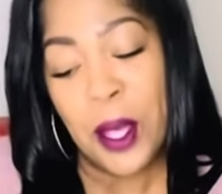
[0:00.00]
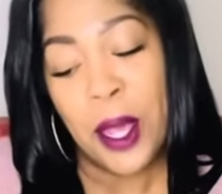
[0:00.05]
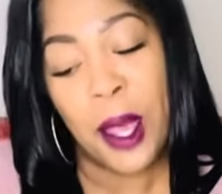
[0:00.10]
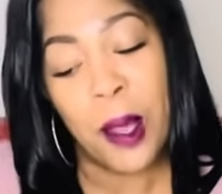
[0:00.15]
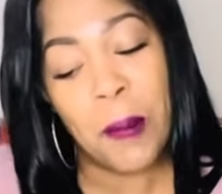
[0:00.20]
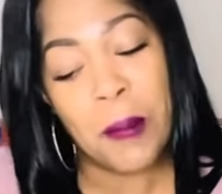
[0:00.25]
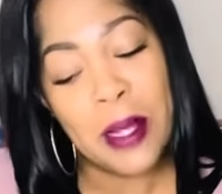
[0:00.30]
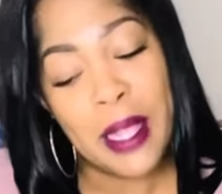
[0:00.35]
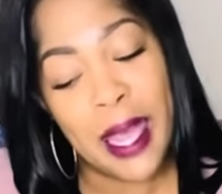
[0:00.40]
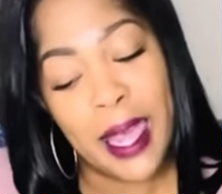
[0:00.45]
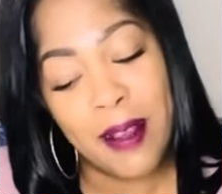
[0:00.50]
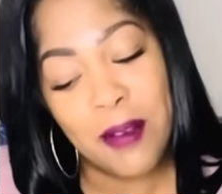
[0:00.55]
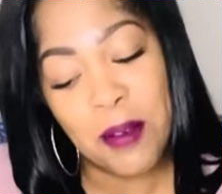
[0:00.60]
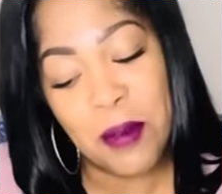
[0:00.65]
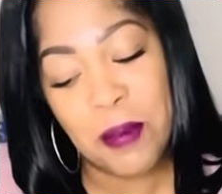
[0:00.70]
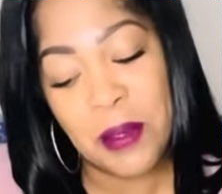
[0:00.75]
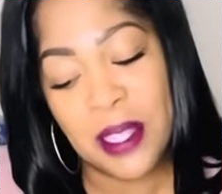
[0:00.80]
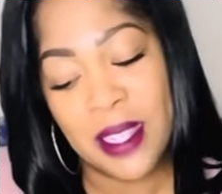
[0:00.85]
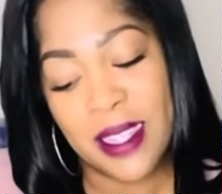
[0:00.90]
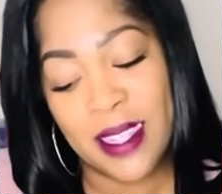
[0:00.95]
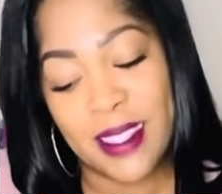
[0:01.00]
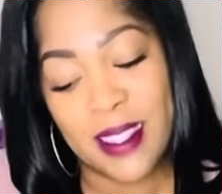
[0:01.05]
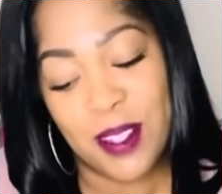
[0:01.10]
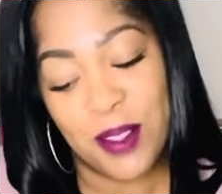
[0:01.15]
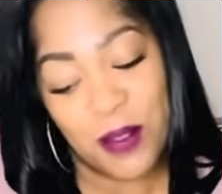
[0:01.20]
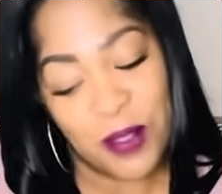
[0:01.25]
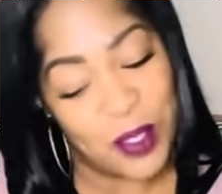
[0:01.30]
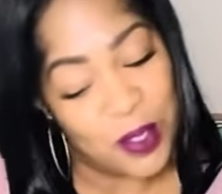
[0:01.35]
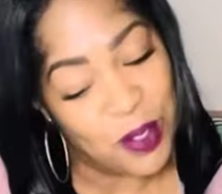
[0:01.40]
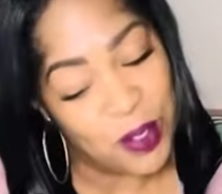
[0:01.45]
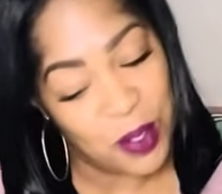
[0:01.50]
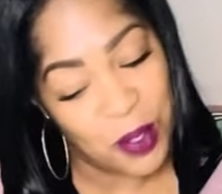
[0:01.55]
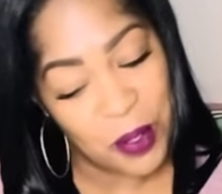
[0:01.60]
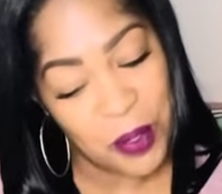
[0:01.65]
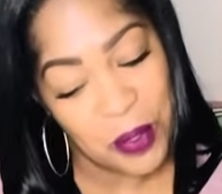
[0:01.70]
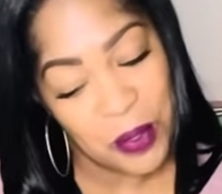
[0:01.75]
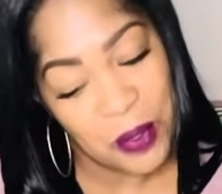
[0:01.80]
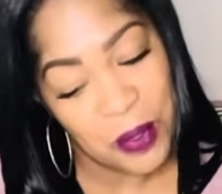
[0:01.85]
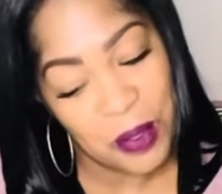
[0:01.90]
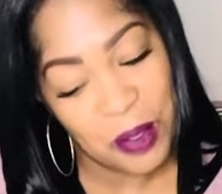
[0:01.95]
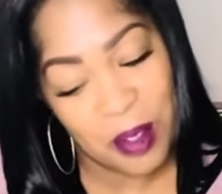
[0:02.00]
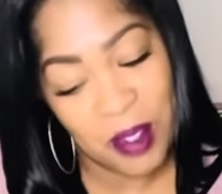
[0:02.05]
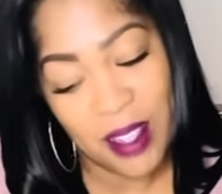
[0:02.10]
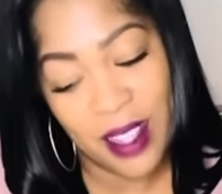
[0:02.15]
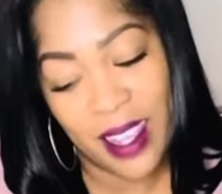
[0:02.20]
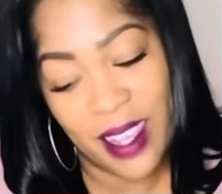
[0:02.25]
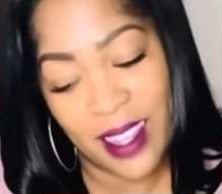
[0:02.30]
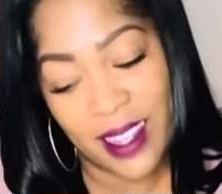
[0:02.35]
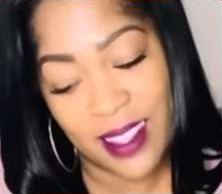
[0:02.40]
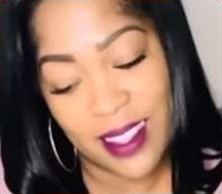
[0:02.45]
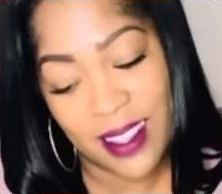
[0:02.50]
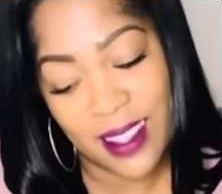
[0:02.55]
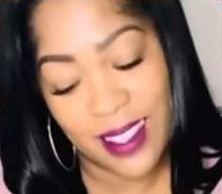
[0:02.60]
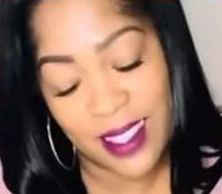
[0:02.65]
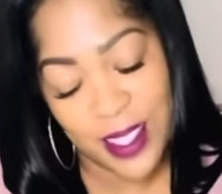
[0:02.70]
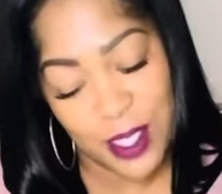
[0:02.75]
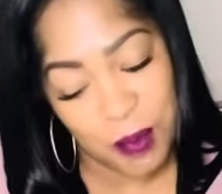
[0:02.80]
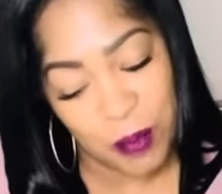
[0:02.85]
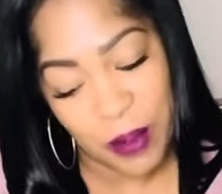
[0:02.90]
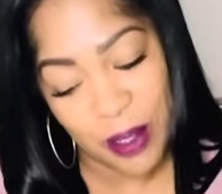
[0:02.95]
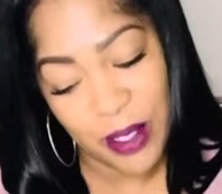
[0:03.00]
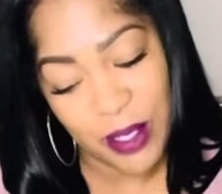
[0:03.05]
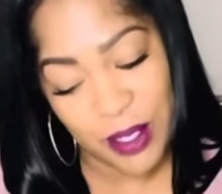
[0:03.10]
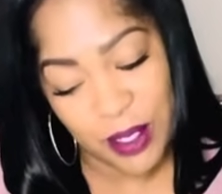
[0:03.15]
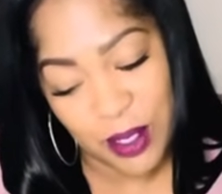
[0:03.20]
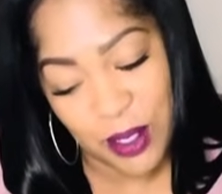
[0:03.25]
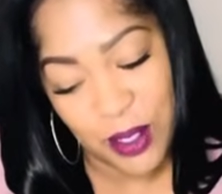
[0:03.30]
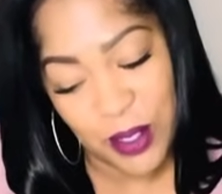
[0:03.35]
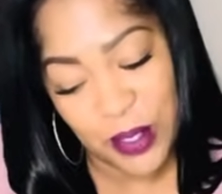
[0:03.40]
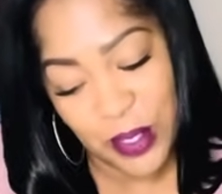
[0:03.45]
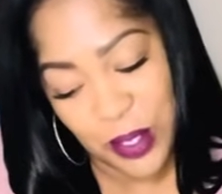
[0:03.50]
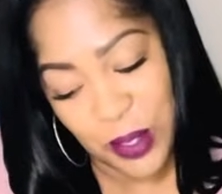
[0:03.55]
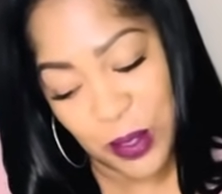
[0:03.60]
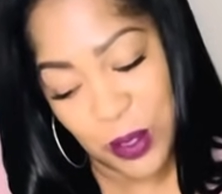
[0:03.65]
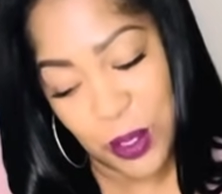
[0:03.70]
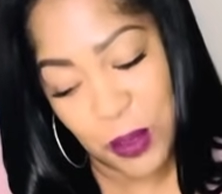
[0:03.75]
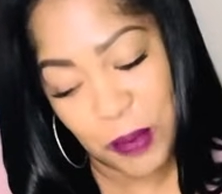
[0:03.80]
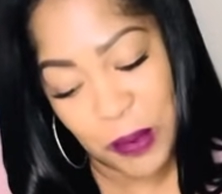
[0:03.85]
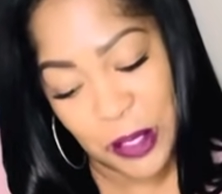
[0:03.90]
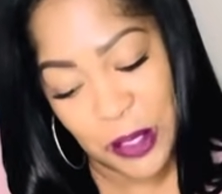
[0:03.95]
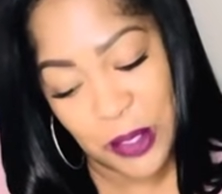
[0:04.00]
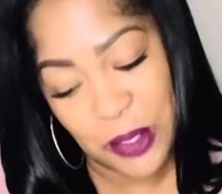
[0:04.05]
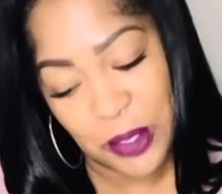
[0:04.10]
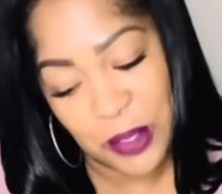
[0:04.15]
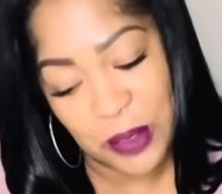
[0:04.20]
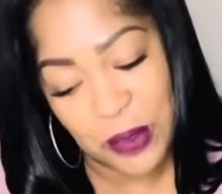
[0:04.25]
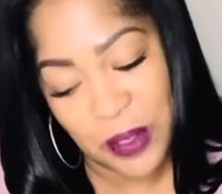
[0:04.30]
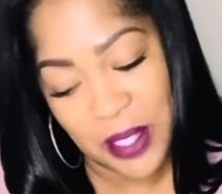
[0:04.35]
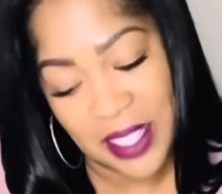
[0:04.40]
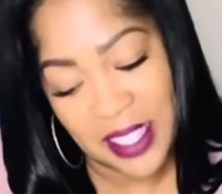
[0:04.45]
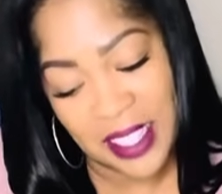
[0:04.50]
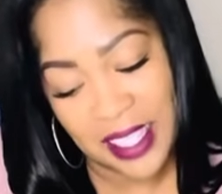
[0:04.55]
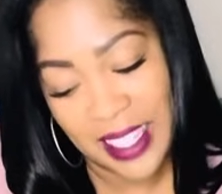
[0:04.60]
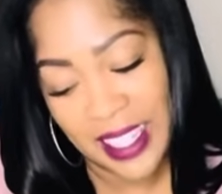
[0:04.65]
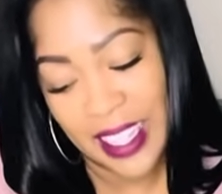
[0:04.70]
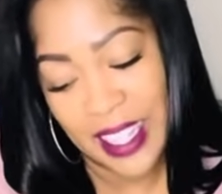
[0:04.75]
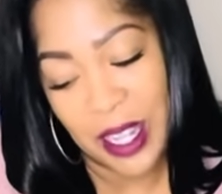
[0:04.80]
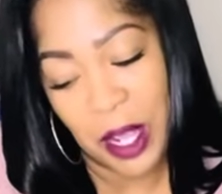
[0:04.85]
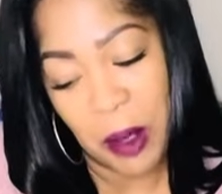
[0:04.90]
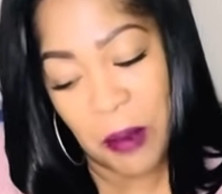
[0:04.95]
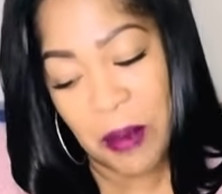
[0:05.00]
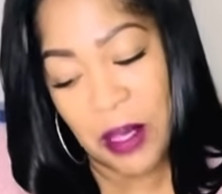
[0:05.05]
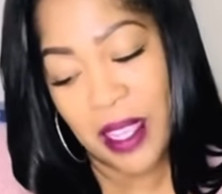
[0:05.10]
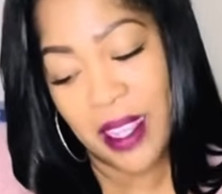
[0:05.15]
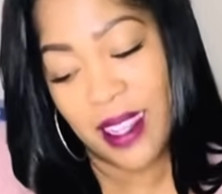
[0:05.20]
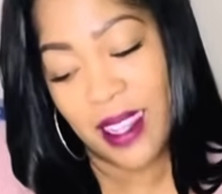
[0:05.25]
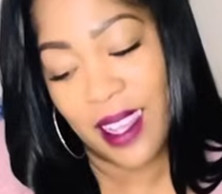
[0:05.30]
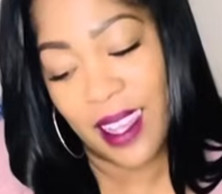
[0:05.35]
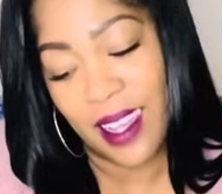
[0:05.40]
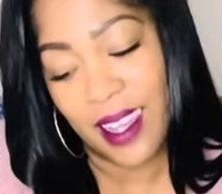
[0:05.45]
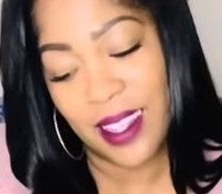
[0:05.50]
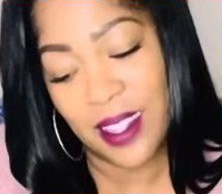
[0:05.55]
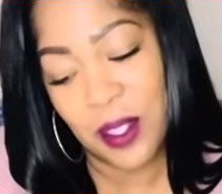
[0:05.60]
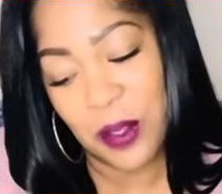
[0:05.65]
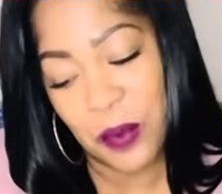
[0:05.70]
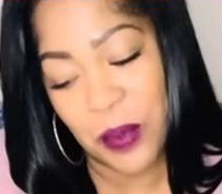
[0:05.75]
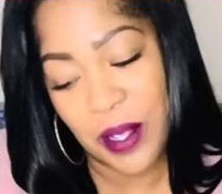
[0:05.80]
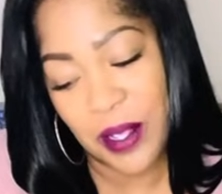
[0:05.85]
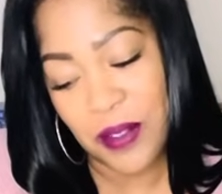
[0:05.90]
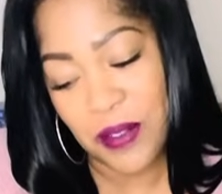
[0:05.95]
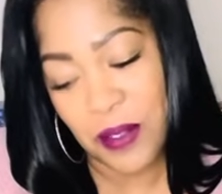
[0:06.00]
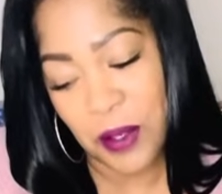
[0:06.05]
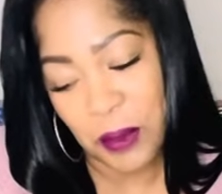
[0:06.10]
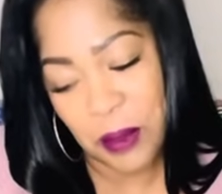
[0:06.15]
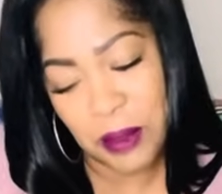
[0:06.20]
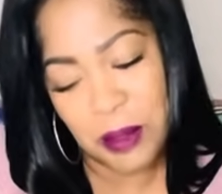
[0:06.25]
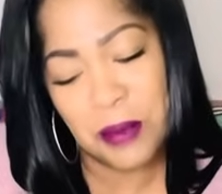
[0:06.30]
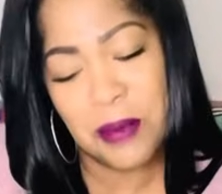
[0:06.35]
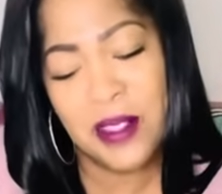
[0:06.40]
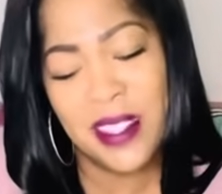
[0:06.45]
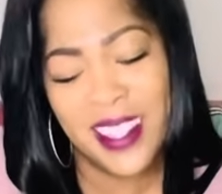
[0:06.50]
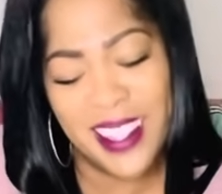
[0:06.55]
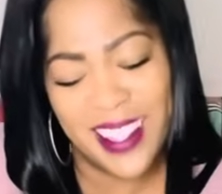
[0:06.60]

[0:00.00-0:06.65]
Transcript: I'm laughing because if it's you, you're like, this person is going through a spiritual awakening and I'm getting the hell away from them.